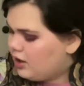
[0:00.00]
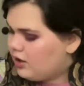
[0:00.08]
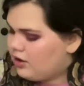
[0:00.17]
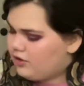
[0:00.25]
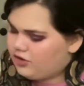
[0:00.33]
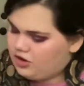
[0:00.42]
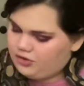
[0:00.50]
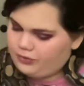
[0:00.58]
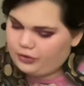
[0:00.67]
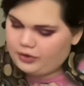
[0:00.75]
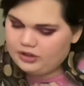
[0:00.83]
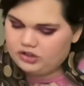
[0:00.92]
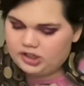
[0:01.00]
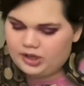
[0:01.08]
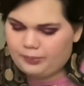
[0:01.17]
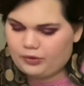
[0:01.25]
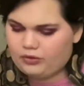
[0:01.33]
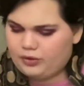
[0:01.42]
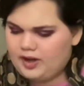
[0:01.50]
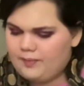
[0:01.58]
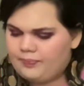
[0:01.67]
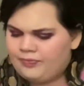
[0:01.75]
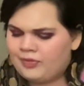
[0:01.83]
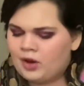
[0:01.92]
So for question number 3,
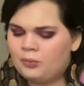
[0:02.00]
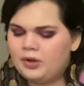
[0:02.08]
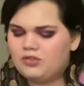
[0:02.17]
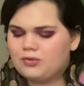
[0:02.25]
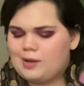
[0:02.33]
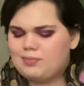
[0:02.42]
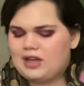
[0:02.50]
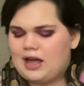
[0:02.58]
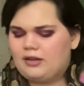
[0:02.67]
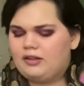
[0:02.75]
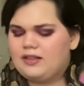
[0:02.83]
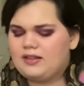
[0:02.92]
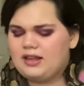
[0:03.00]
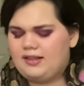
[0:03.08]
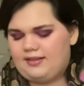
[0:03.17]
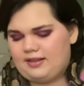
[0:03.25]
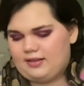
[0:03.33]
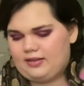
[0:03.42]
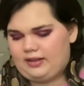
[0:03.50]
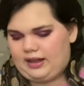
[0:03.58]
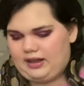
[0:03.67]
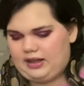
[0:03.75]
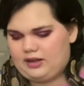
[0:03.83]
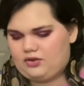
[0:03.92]
which reptile is easiest to
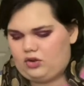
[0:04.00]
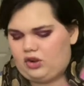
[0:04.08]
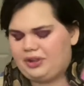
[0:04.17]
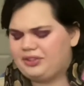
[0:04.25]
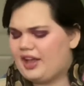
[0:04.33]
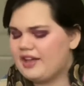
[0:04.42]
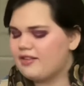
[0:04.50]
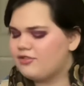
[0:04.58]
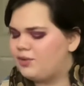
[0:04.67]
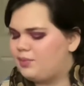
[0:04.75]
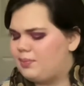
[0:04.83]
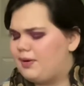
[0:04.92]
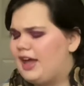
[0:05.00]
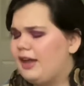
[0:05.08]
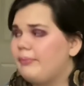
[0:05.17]
handle and likes to be pet?